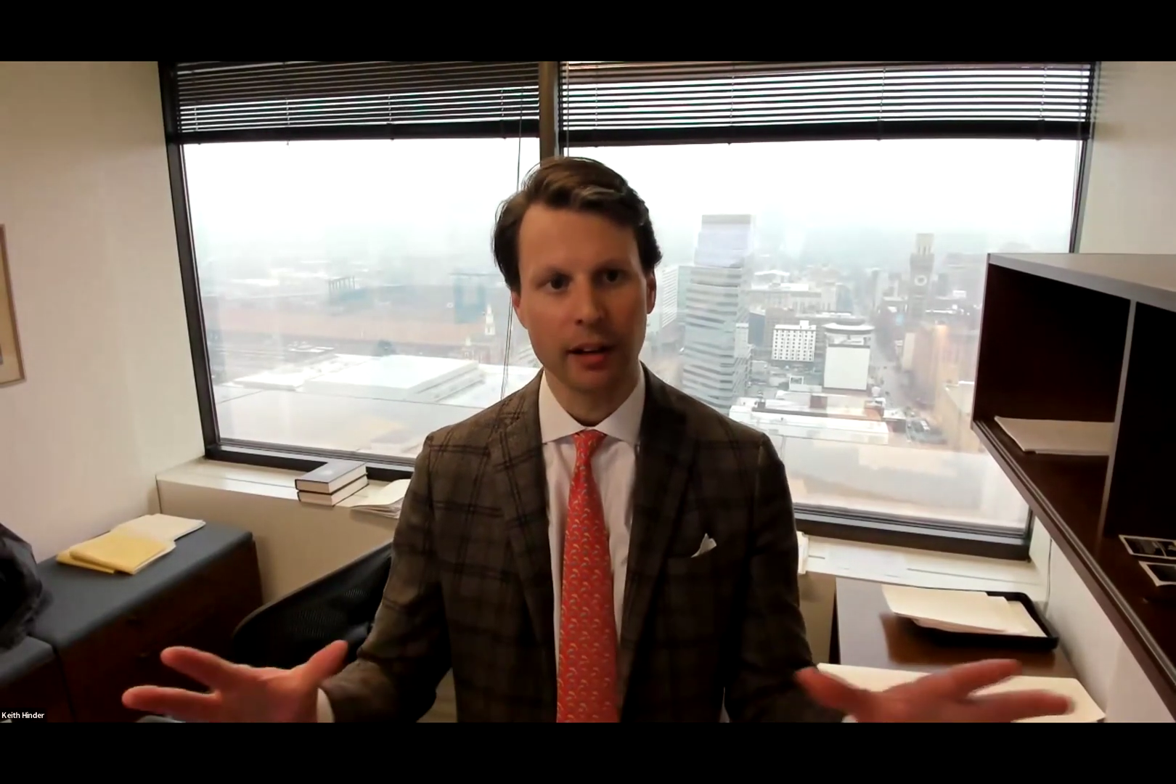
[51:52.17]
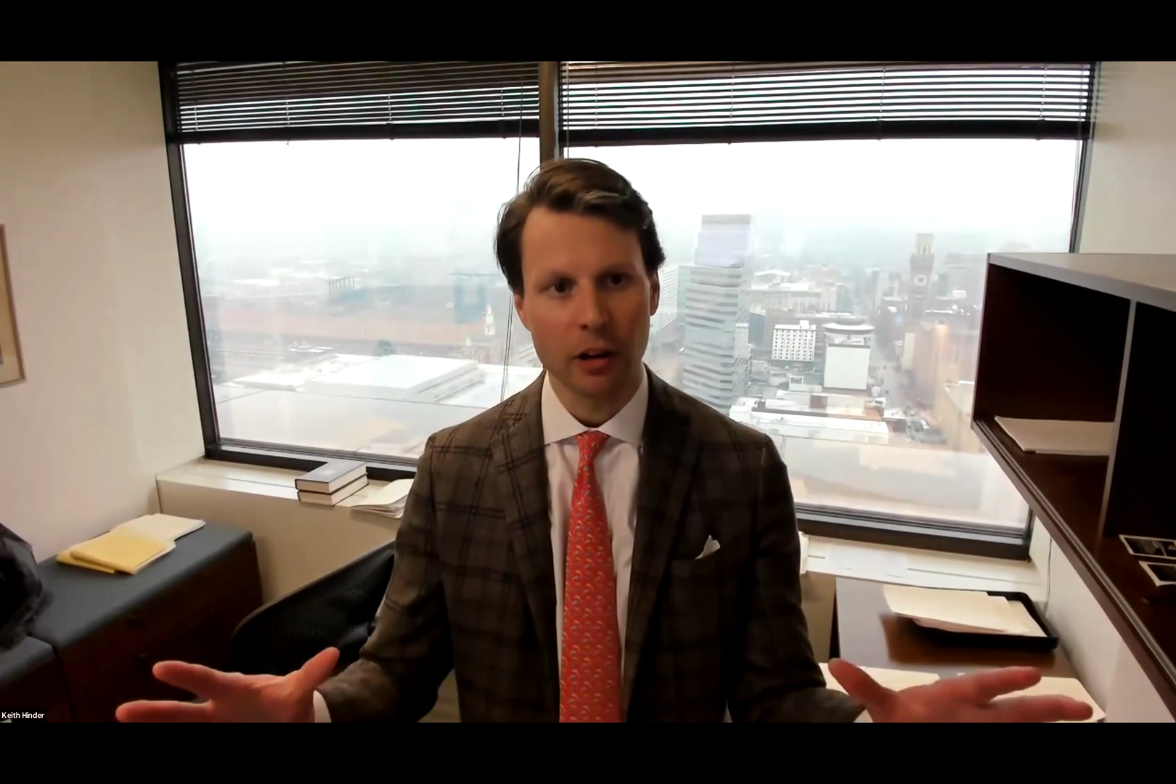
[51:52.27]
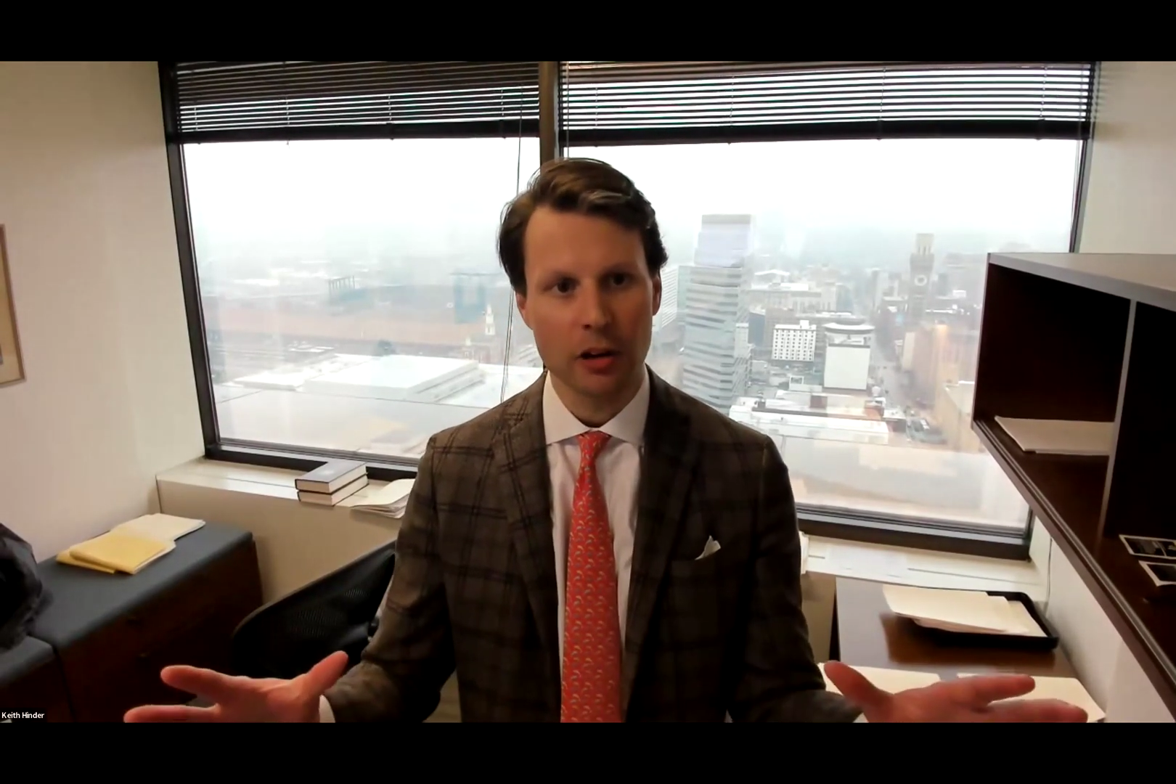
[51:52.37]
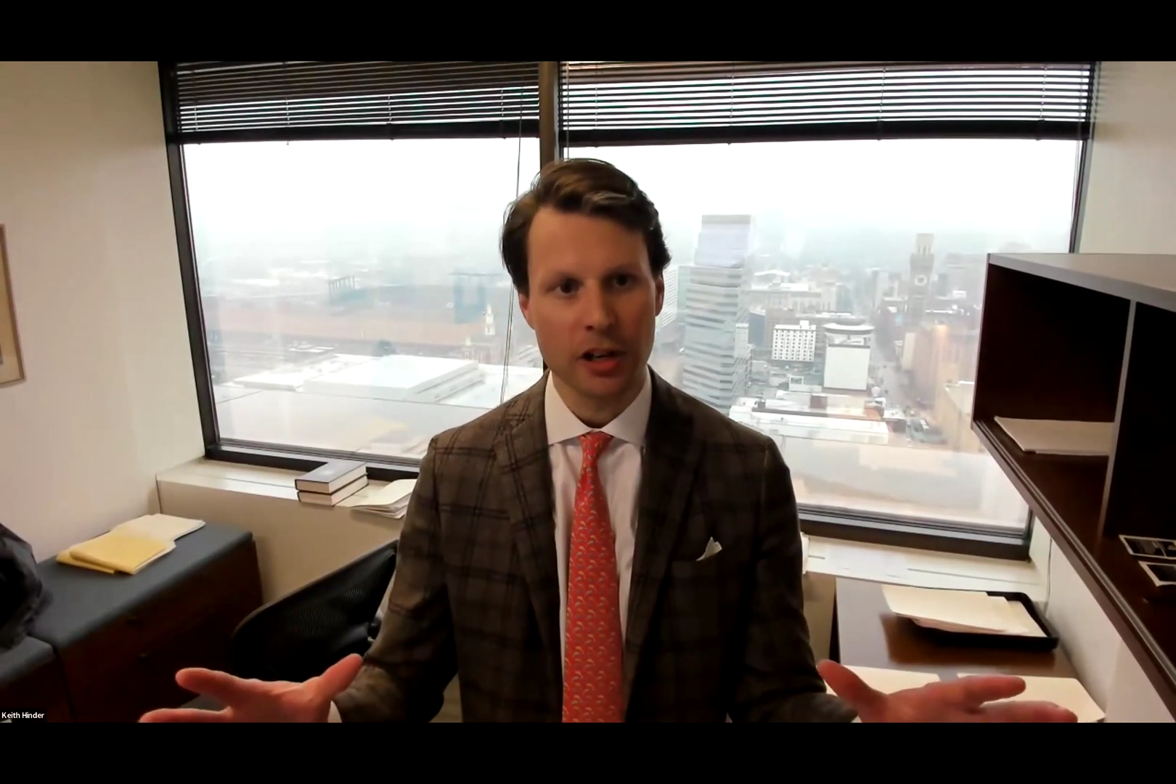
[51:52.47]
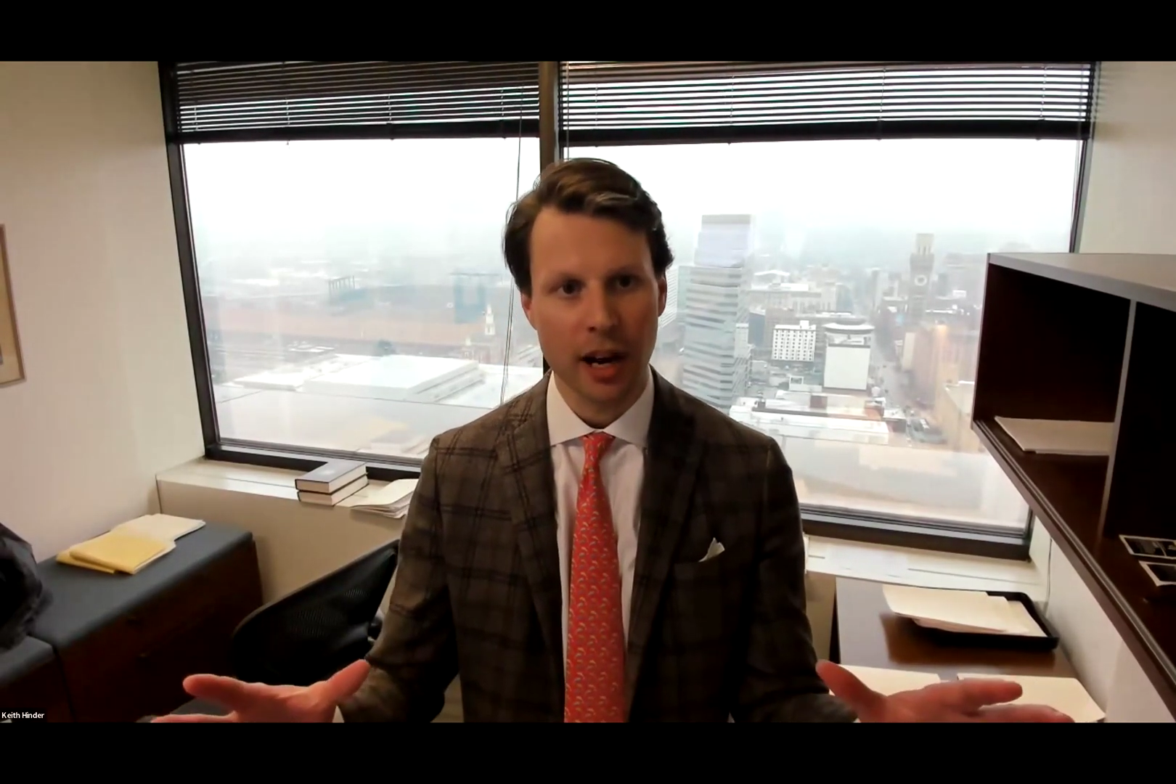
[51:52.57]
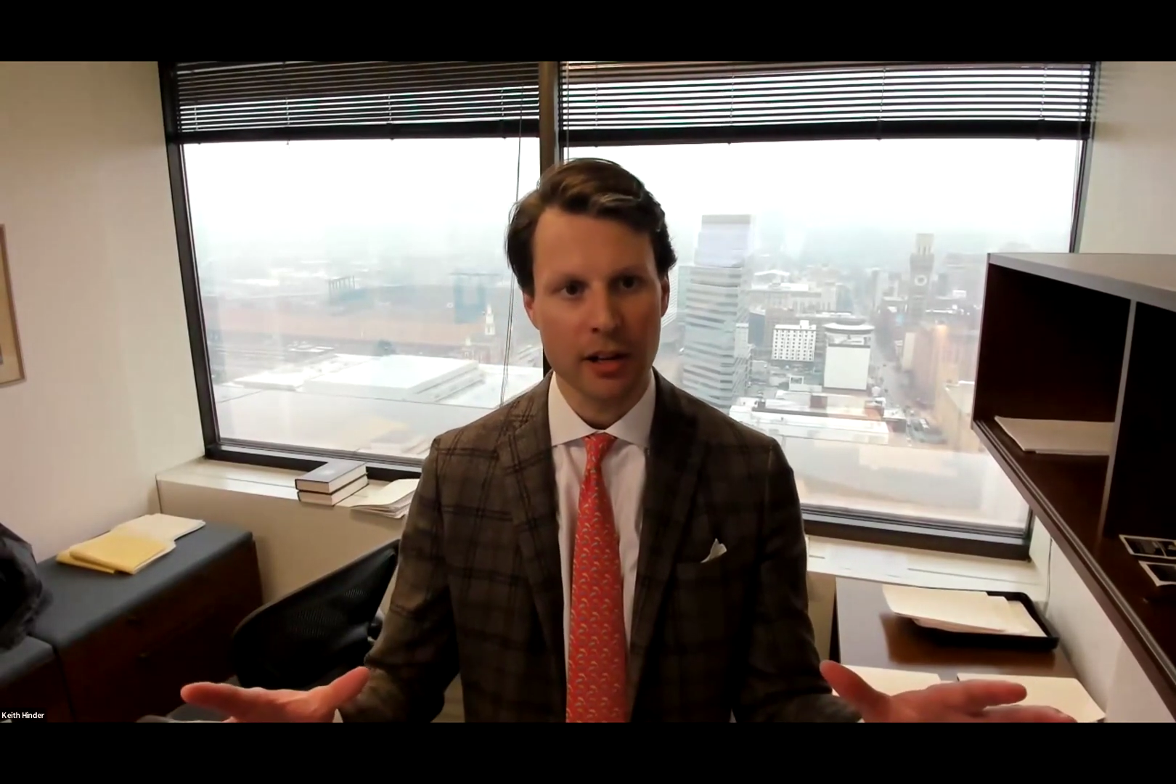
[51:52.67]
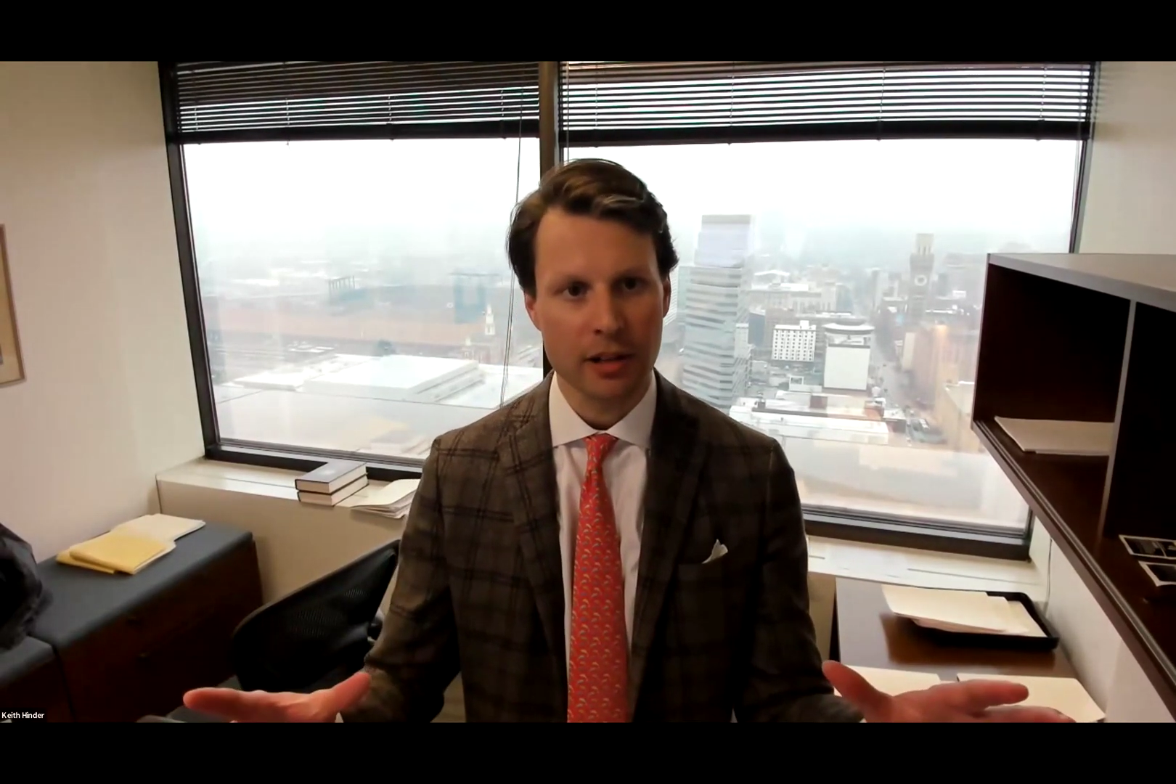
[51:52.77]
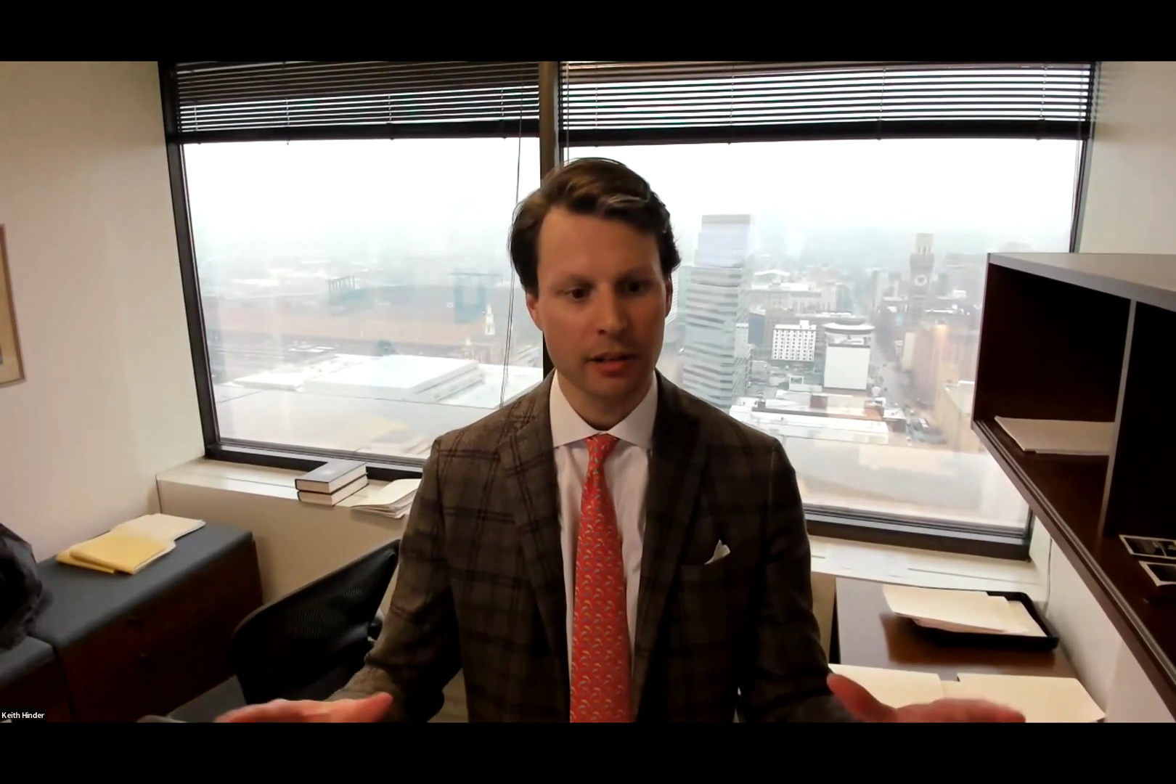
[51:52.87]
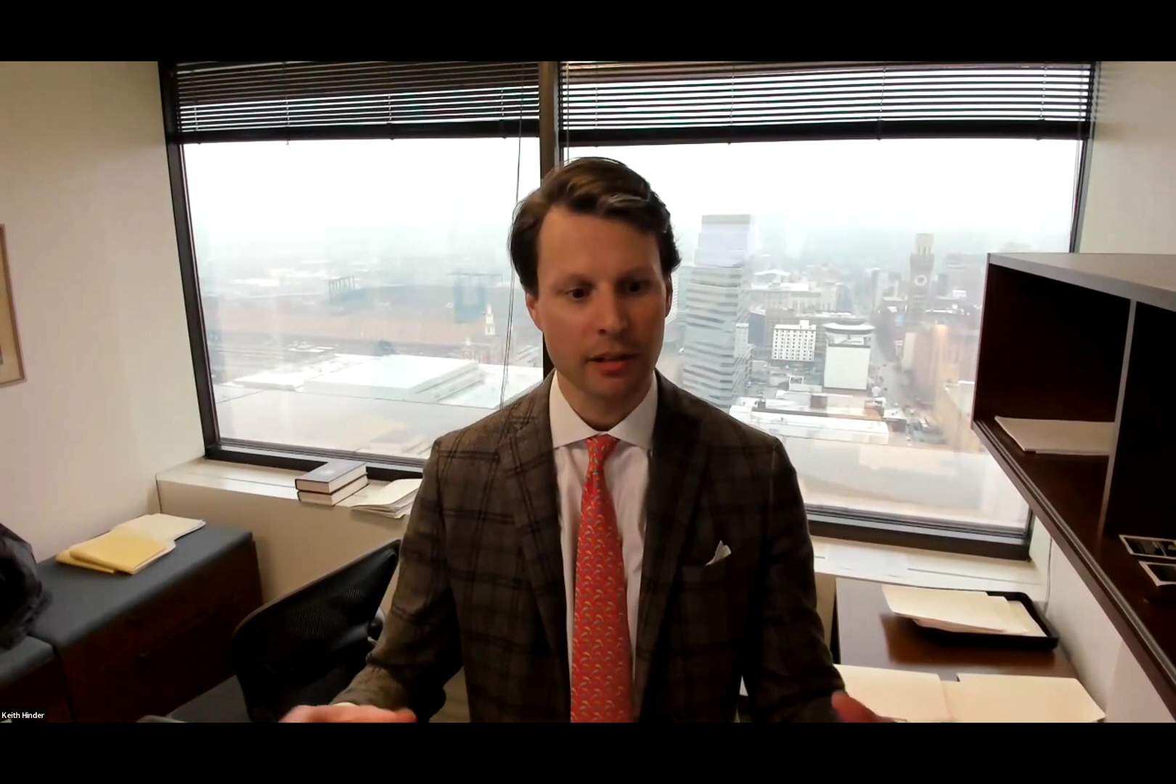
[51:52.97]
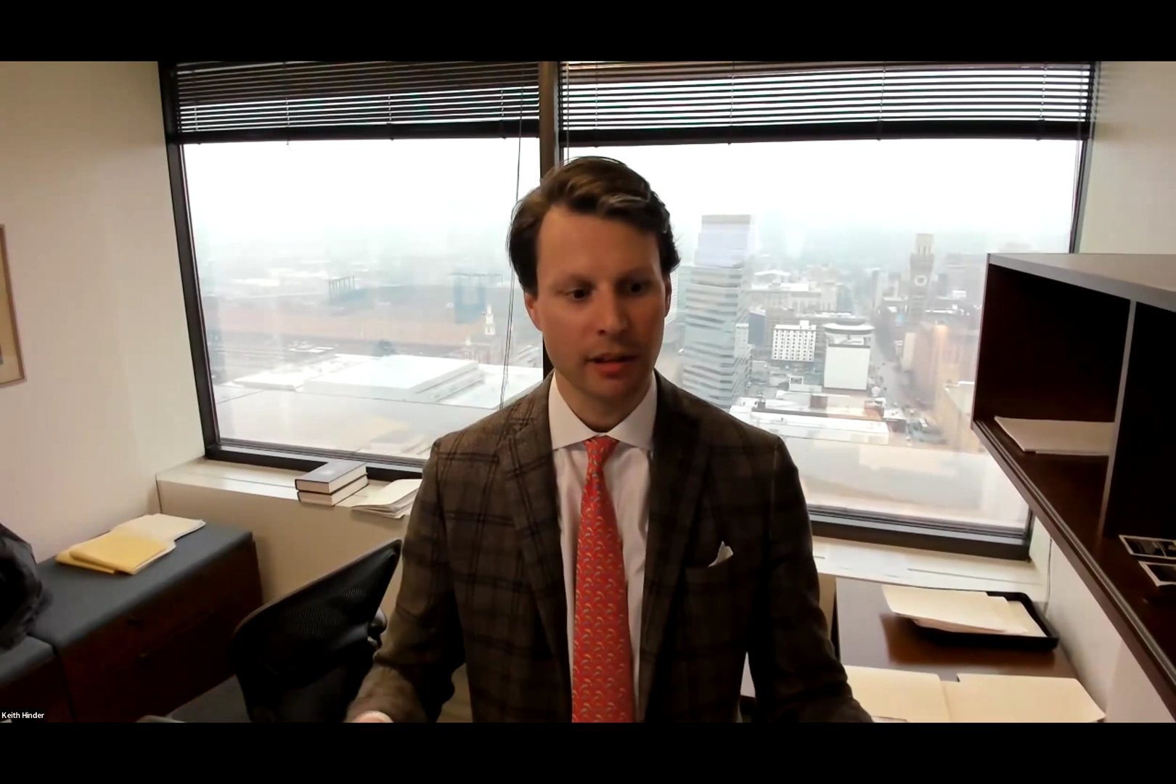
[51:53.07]

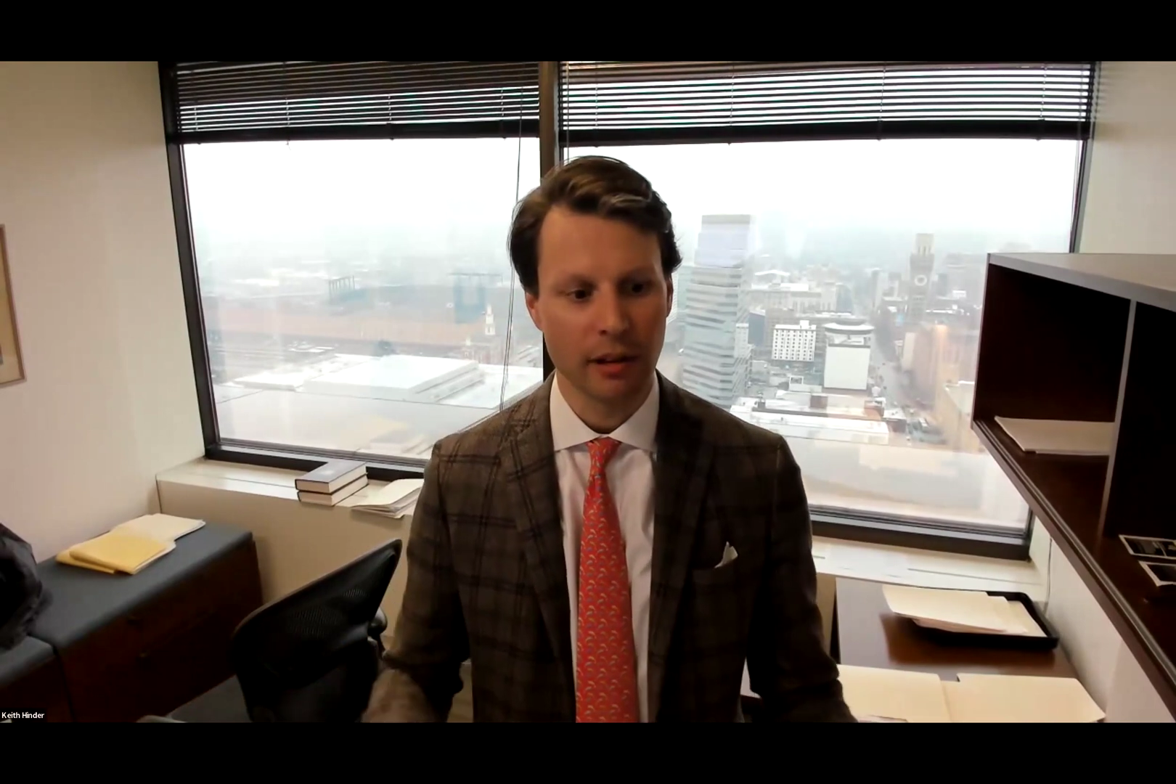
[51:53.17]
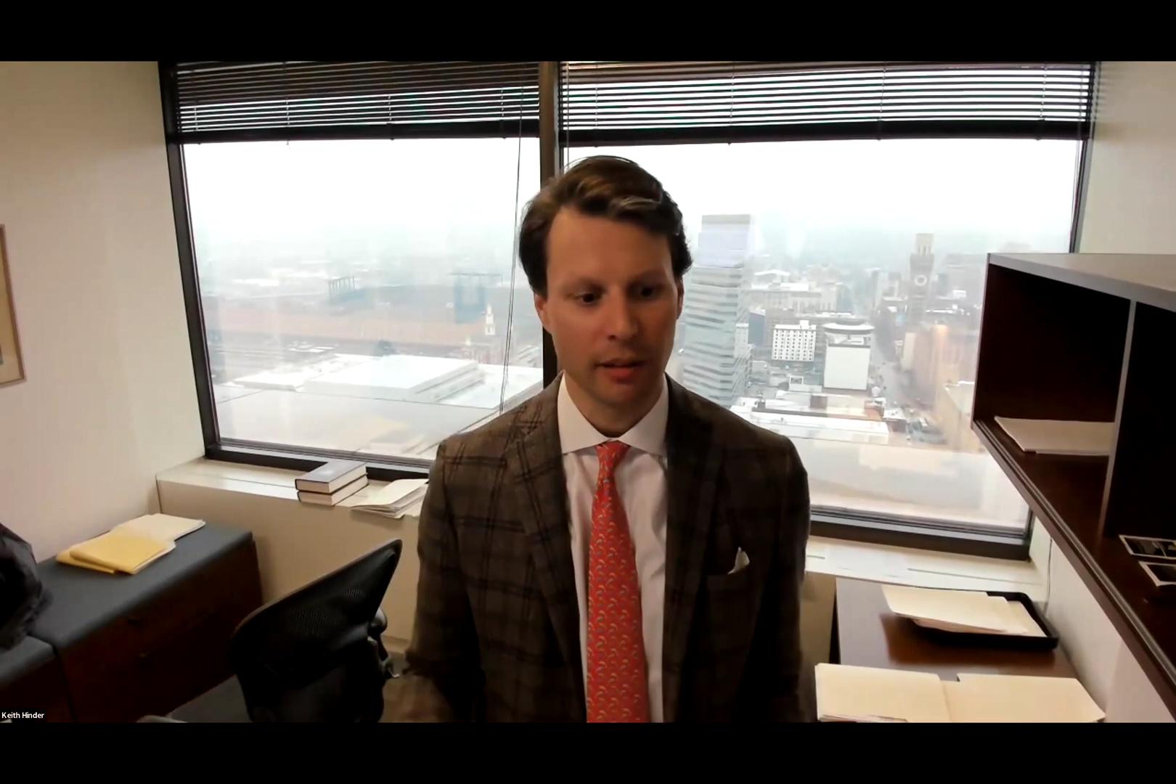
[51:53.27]
negotiations,